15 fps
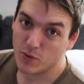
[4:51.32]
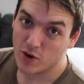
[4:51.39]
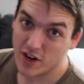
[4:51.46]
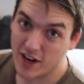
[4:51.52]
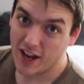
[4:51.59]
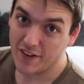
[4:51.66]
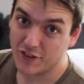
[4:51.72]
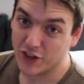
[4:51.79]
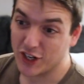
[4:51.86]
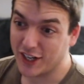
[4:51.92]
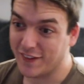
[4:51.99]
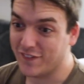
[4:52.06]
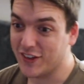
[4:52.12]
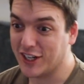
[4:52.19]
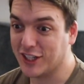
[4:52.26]
We're never
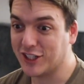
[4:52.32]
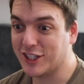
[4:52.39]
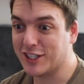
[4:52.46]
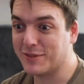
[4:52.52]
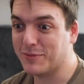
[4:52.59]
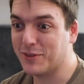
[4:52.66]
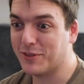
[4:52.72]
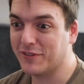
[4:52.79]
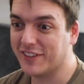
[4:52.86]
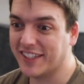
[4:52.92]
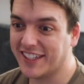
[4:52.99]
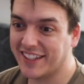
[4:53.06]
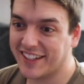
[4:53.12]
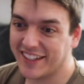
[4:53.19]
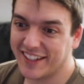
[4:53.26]
going to finish this
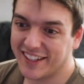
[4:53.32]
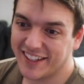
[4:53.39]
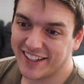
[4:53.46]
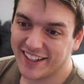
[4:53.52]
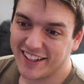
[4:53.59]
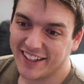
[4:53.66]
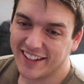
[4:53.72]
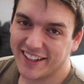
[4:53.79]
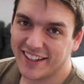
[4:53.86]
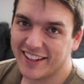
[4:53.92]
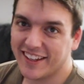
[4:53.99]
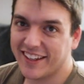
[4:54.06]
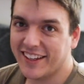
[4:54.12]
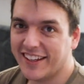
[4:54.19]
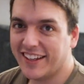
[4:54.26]
movie.
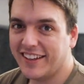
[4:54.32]
Why?